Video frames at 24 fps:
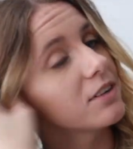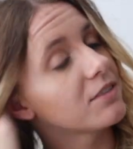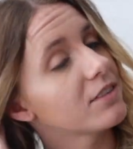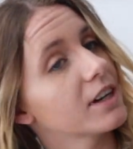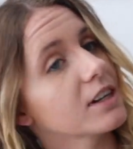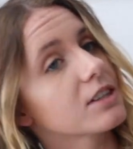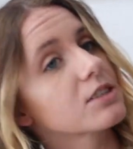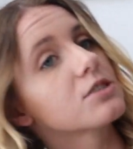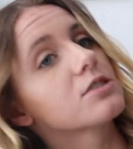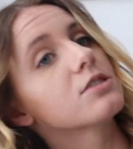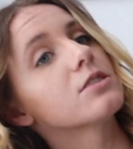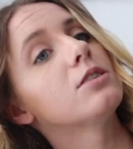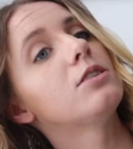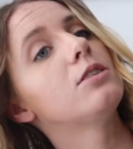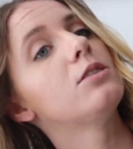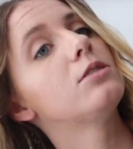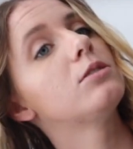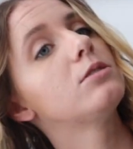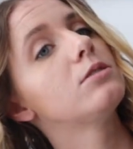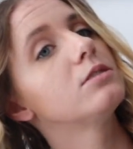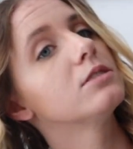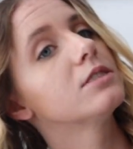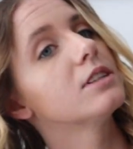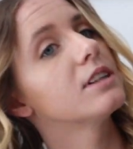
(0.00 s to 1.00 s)
of extra
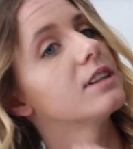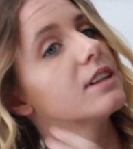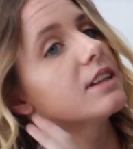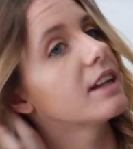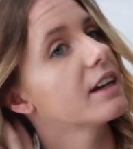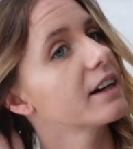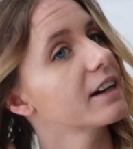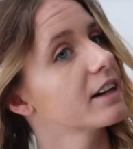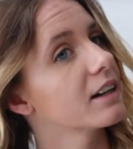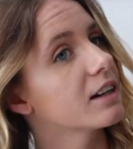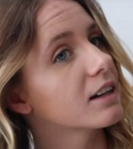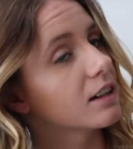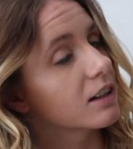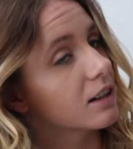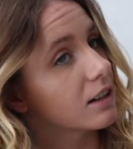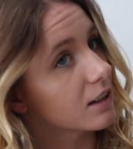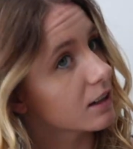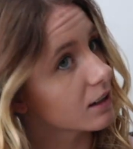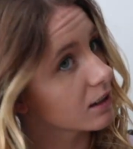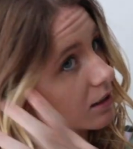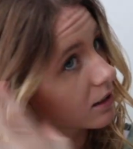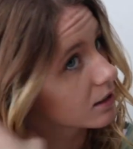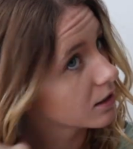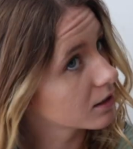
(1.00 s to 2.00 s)
hold in there.